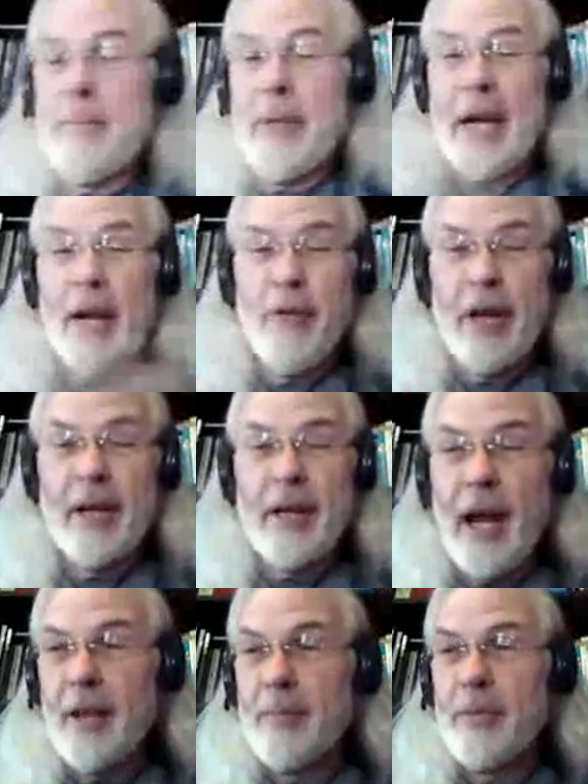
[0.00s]
I ran a
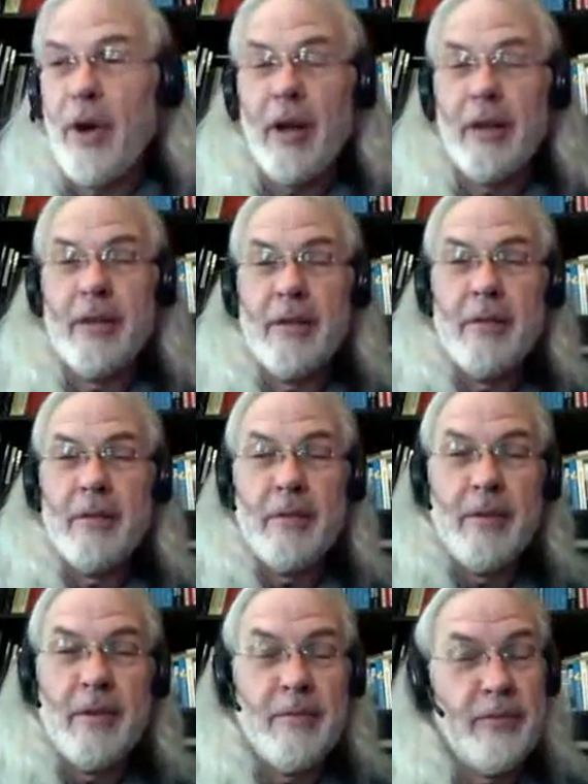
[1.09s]
column called
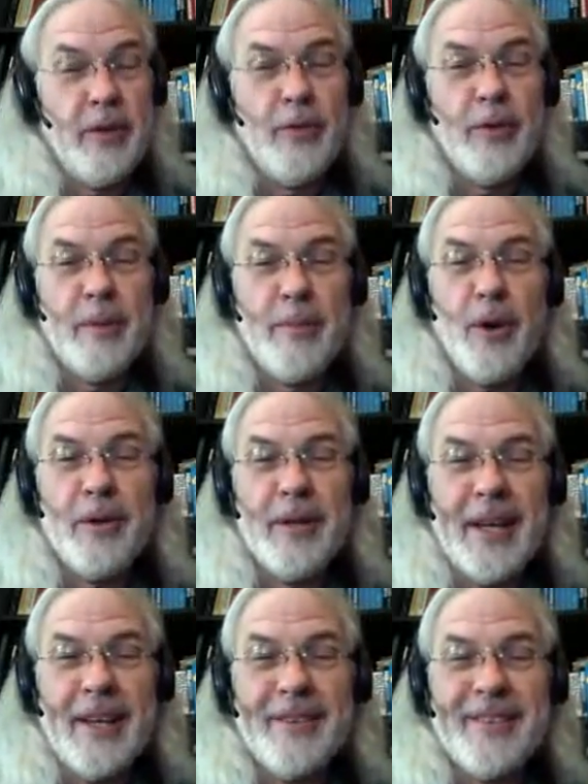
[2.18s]
View from the
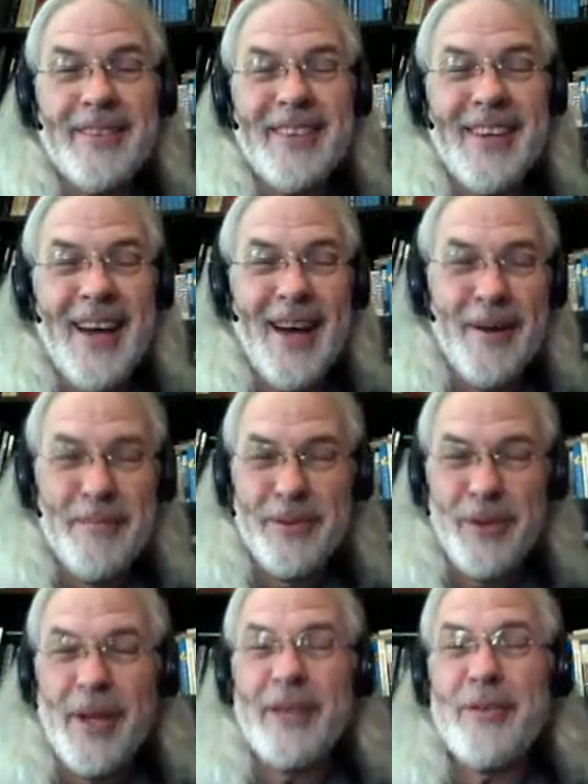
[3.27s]
Borderlands.
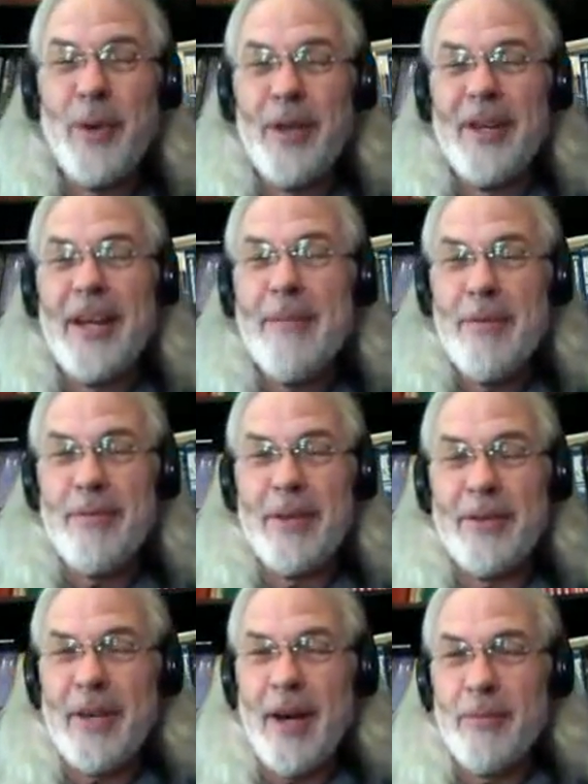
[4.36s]
So that's where the name of
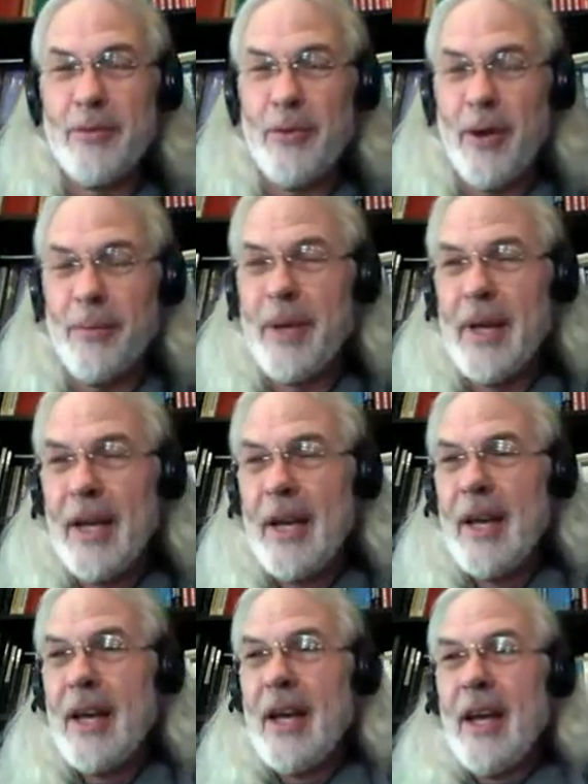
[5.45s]
this comes from.
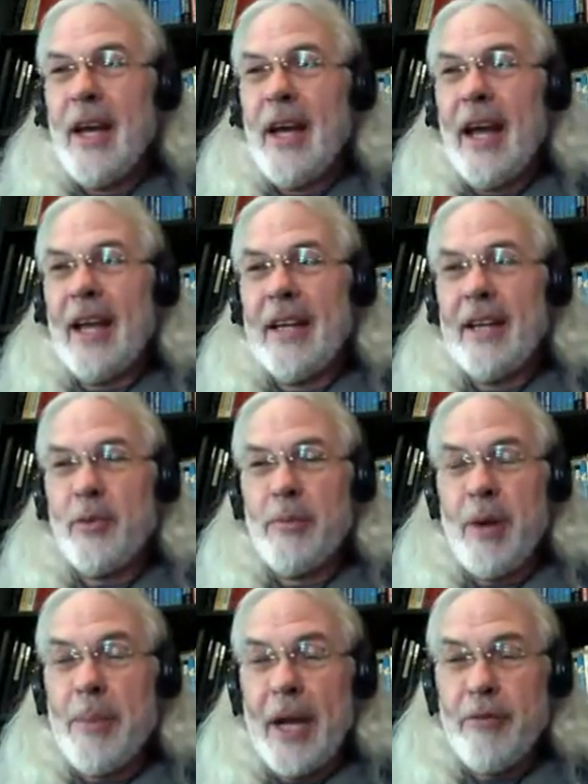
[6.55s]
And that's where
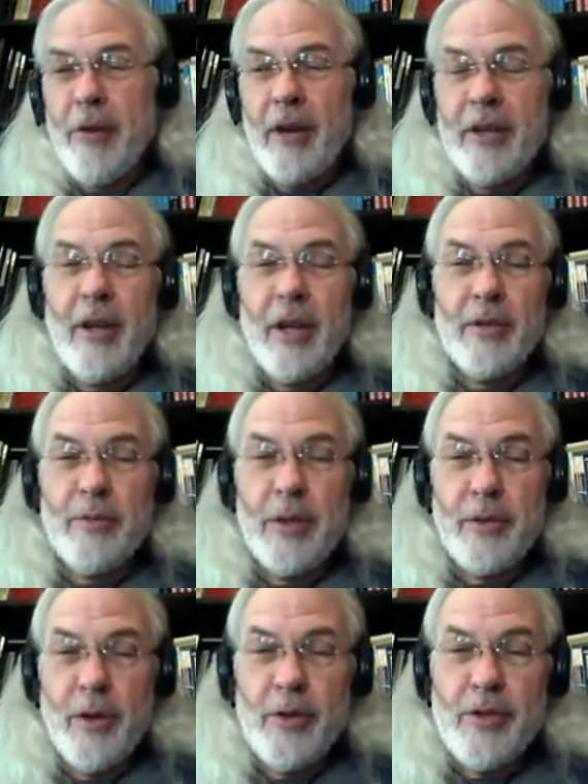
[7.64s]
my background in all this
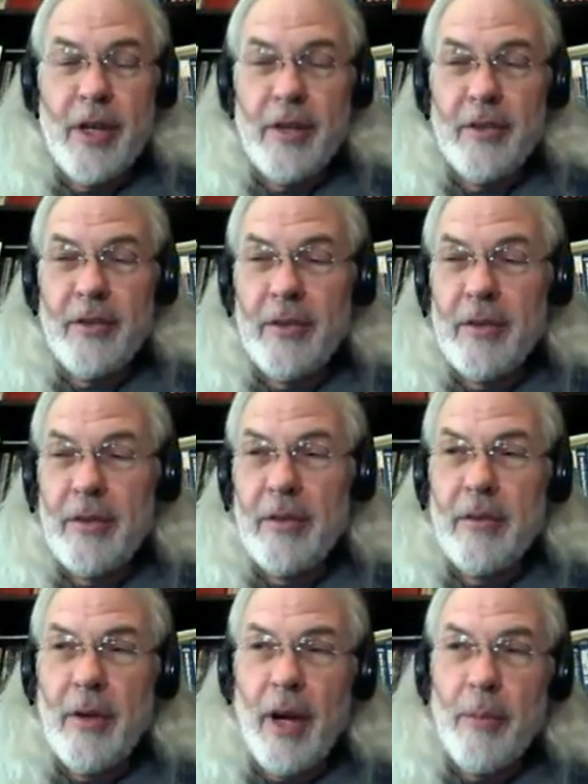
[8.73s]
research is.
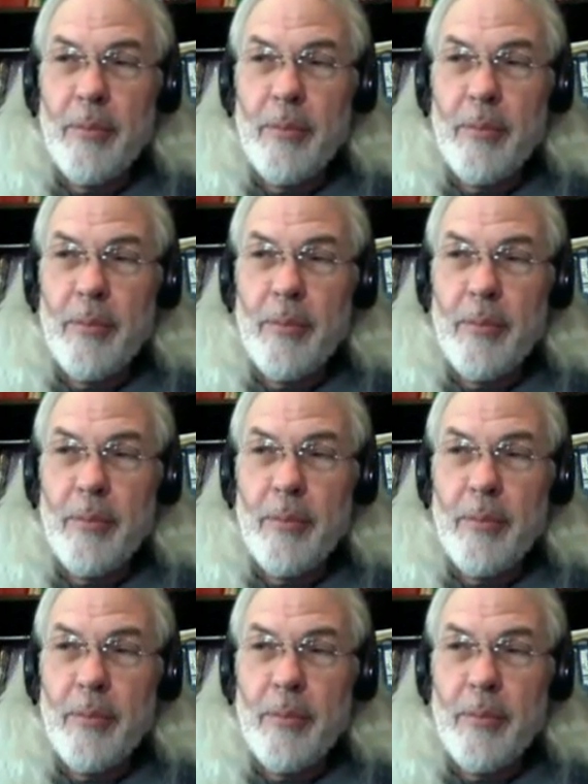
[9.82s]
But it's going
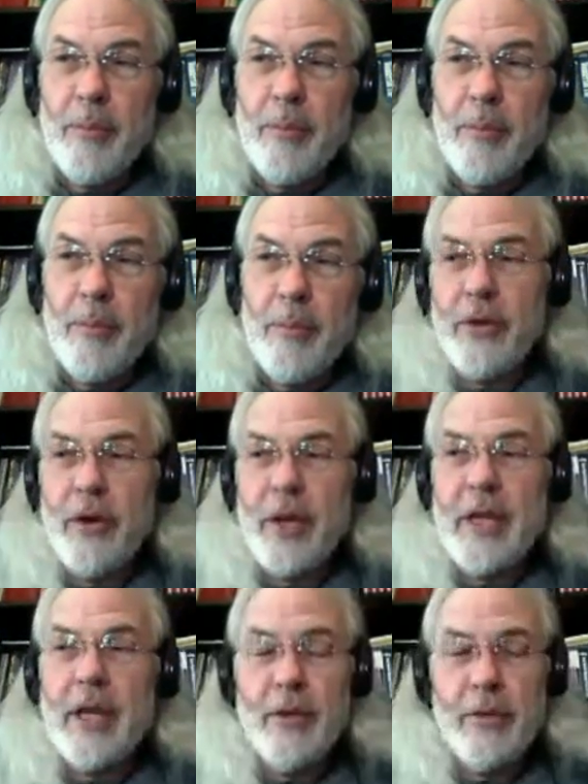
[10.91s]
back almost 30
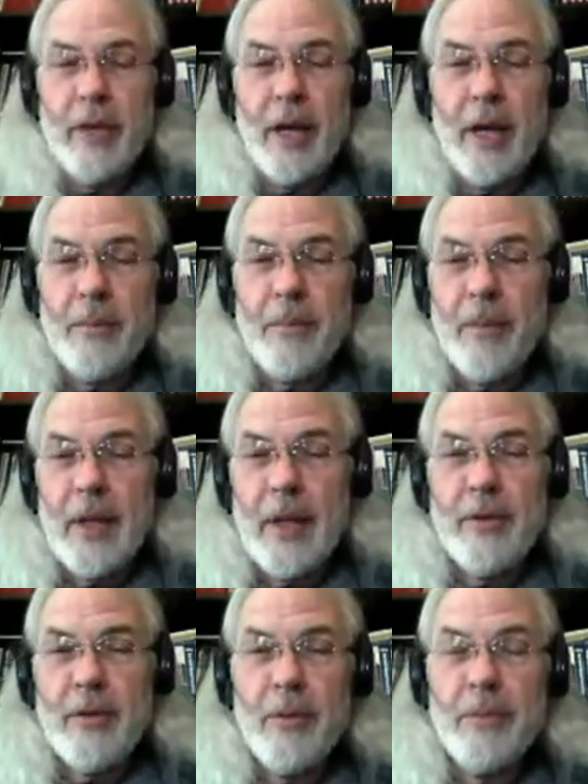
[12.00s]
years now.
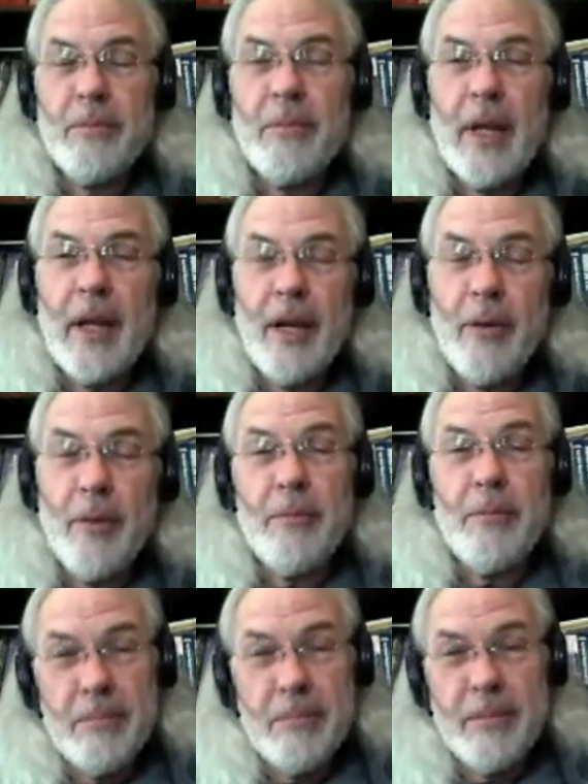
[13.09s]
So anyway,